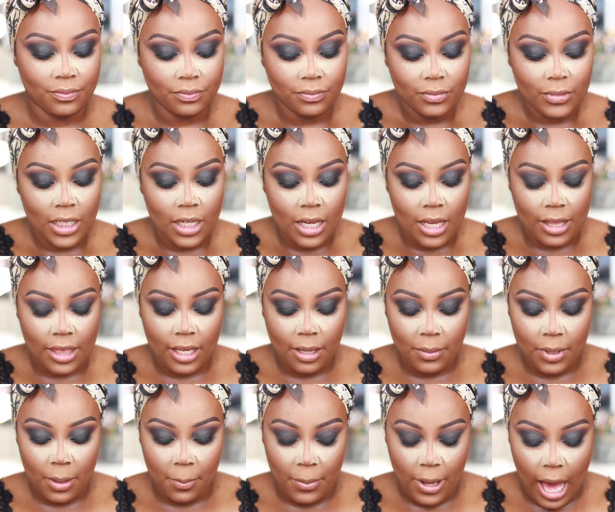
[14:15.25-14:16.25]
I think
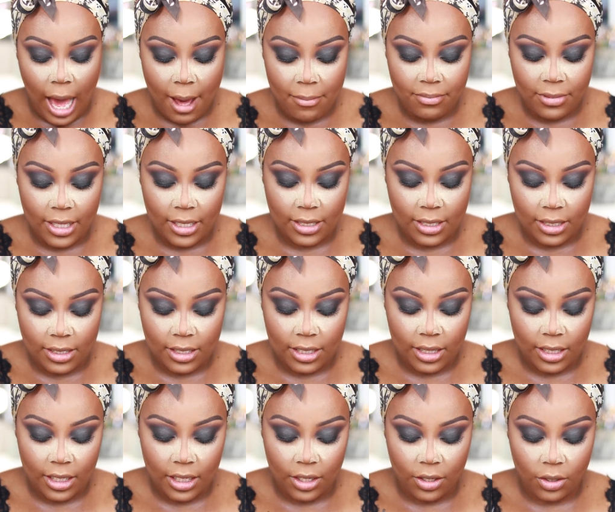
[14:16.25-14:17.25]
I'm going to pop this
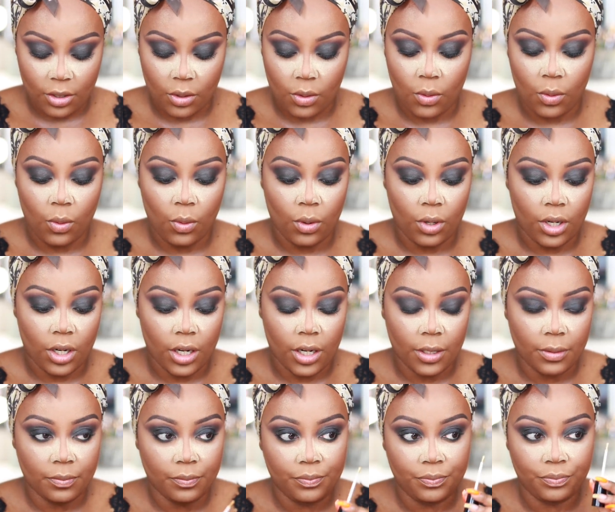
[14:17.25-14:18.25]
into the inner
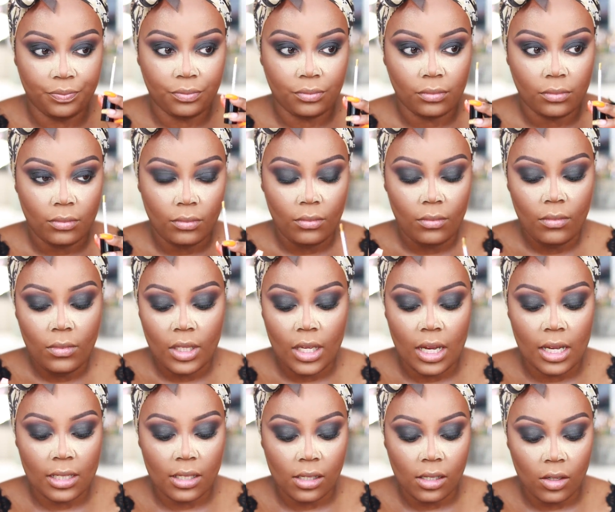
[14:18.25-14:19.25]
corner
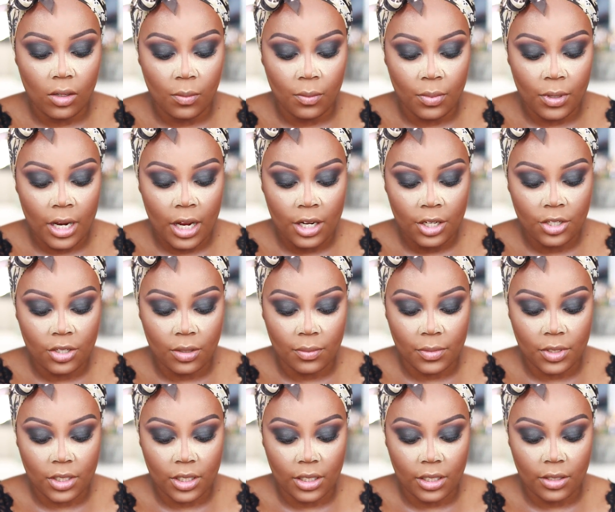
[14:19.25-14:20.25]
has a little brush.
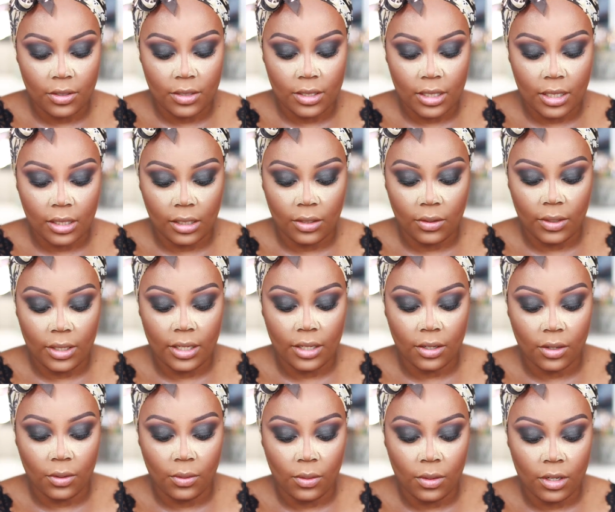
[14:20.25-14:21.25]
I'm just going to use like a little
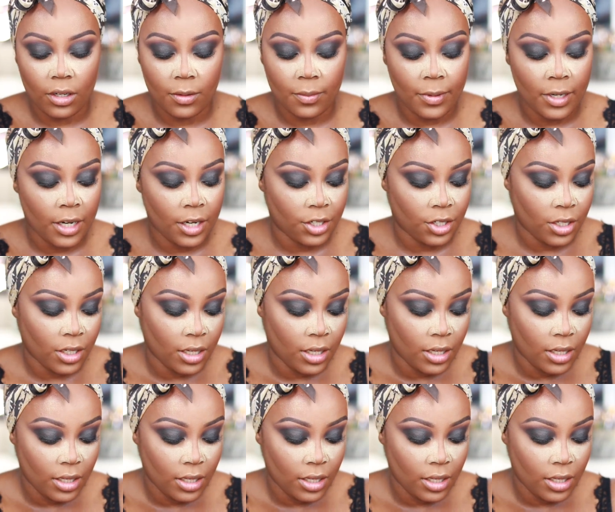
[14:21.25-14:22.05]
inner corner brush.